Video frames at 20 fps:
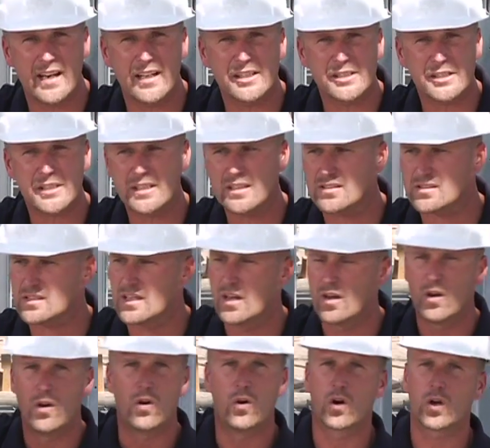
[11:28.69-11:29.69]
inches
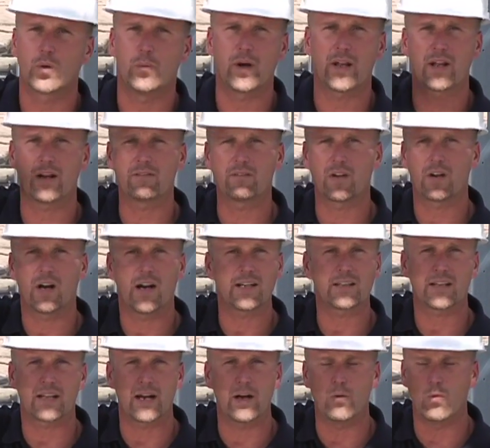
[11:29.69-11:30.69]
or to whatever height
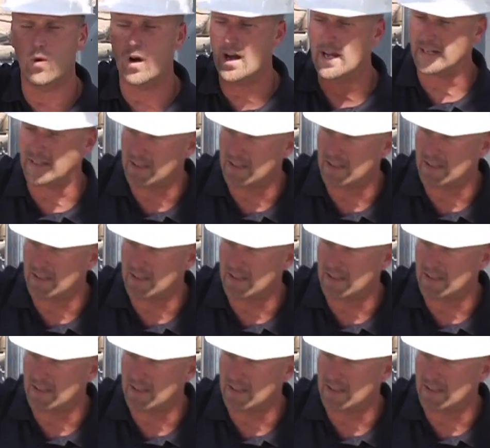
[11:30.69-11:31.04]
that I want.